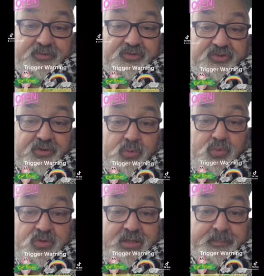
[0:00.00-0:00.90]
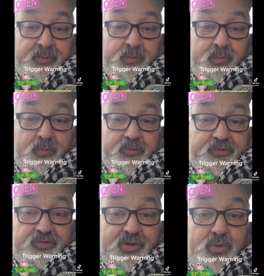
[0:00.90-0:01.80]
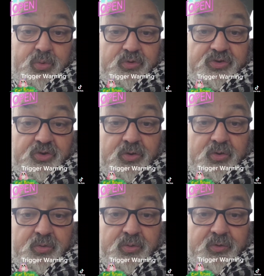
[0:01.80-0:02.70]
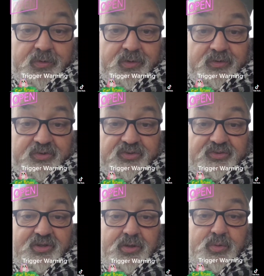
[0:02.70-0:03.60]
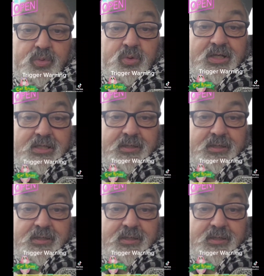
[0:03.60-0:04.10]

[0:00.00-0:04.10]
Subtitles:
so liberal, so tolerant, so,